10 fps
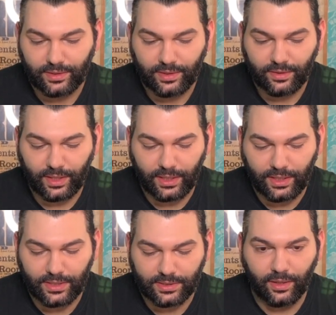
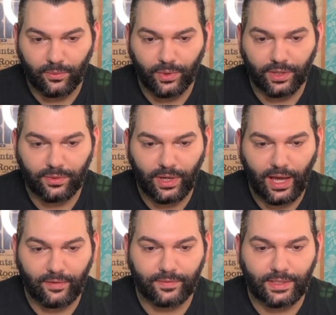thingies where you
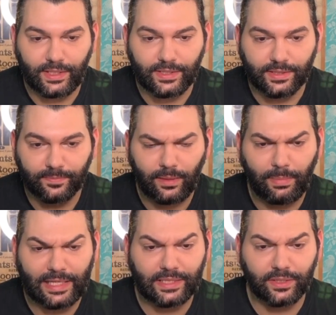have these
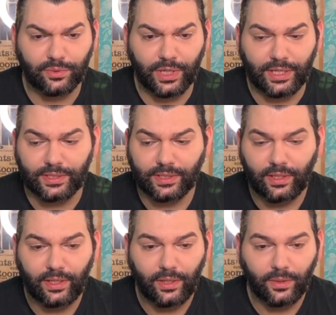plastic trays
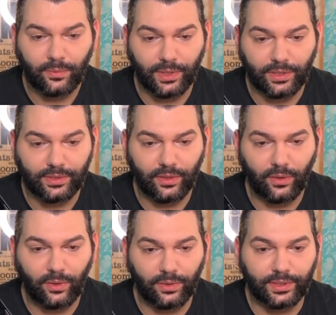with
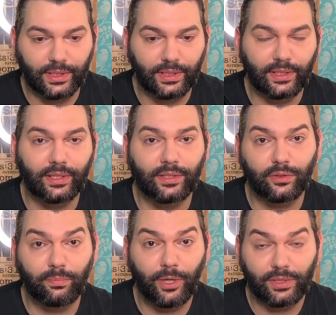all the
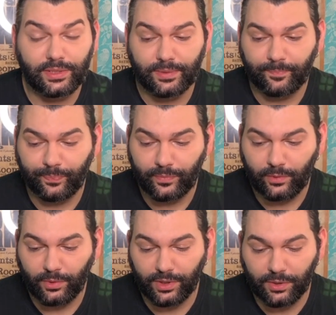little pots
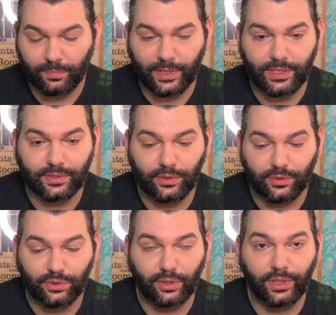where you place your
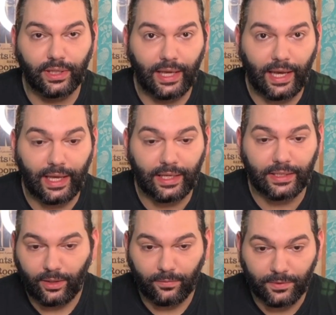soil
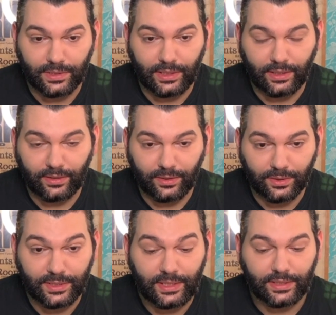and obviously your
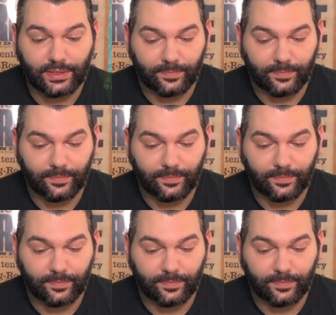seeds.